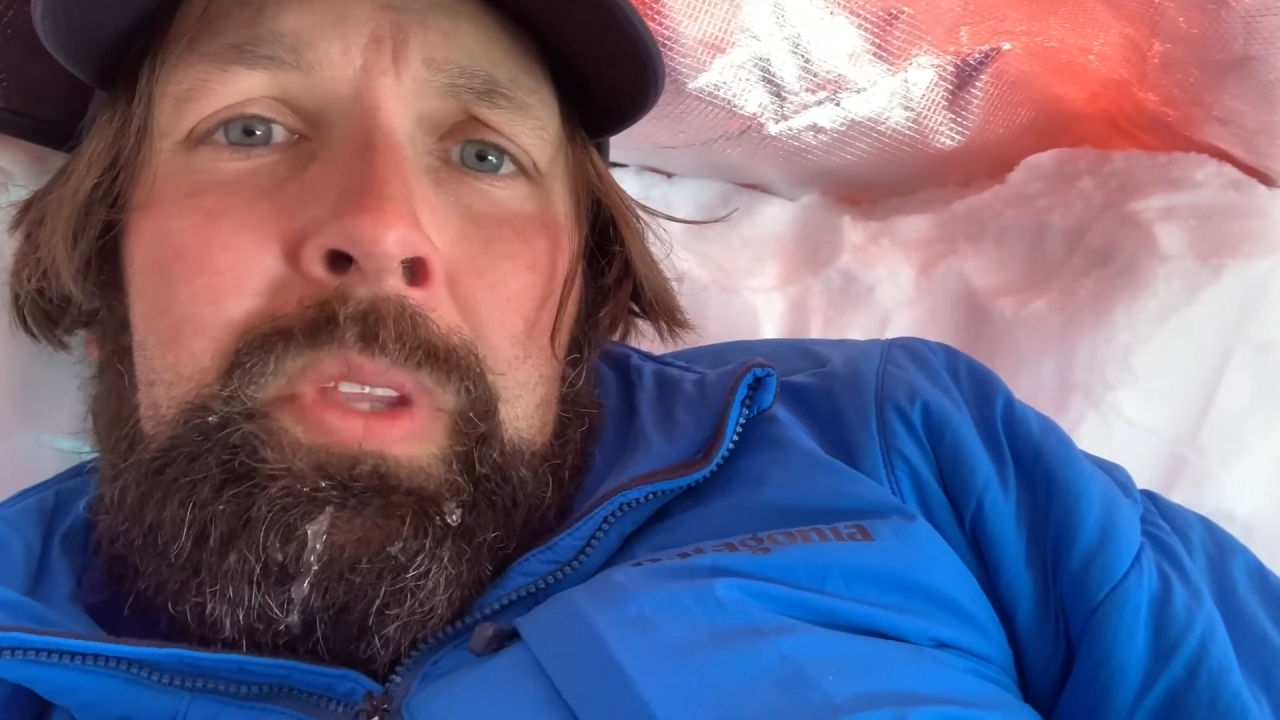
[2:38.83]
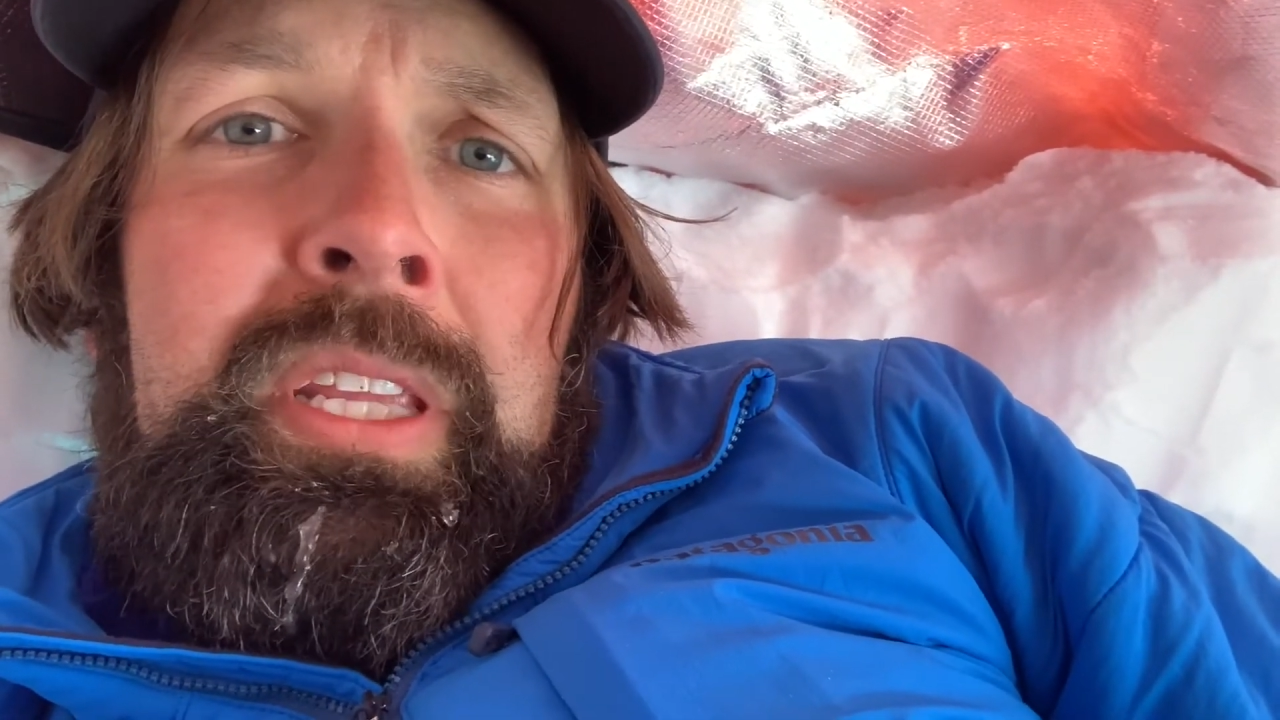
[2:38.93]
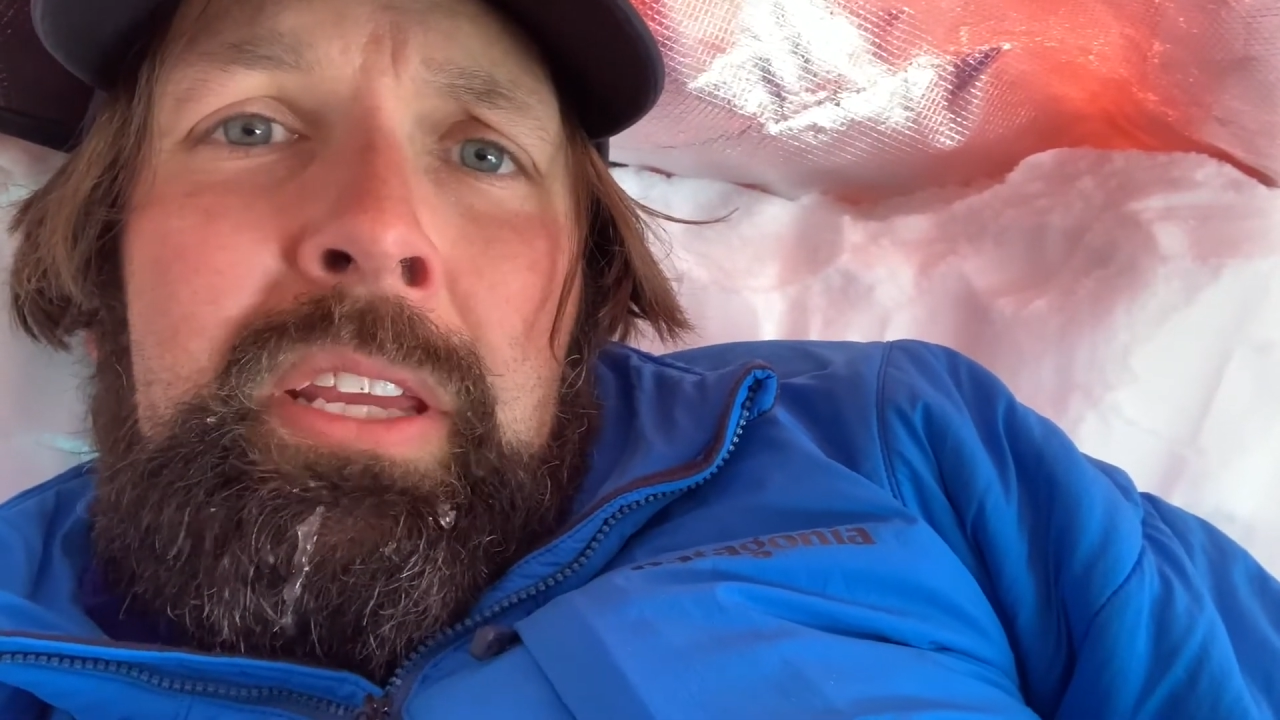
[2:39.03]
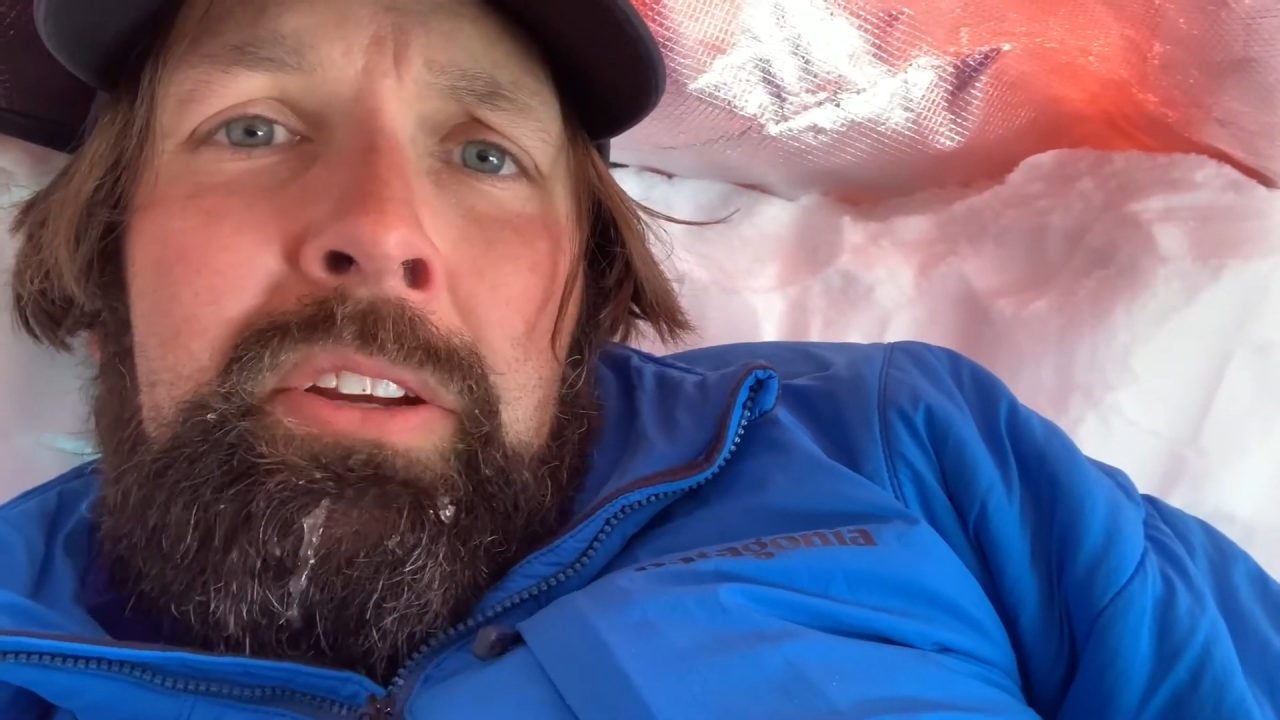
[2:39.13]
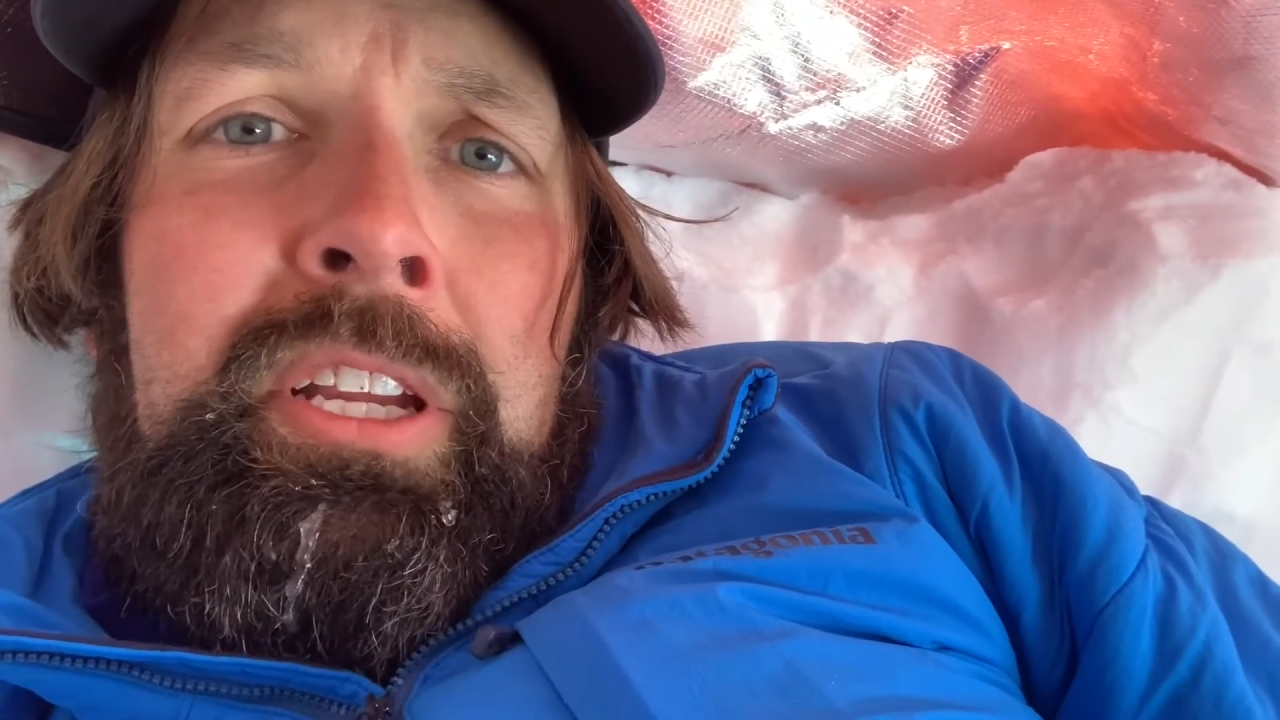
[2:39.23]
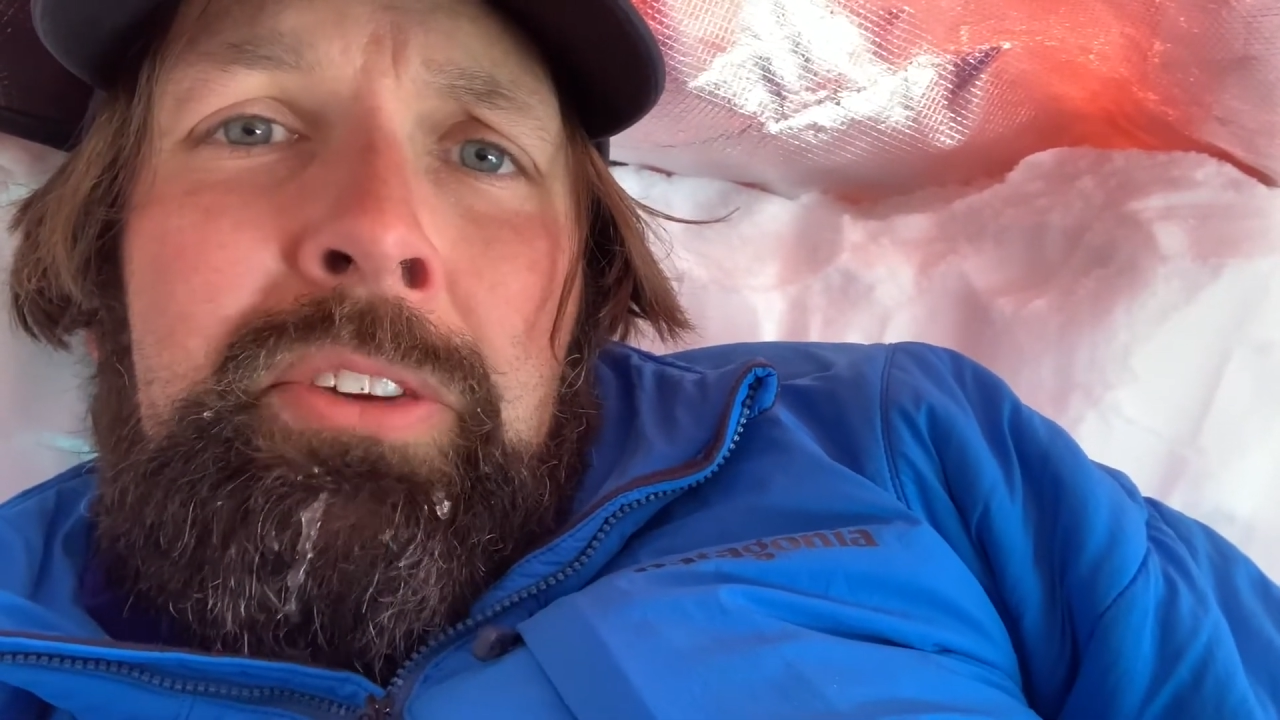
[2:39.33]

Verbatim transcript: get your gear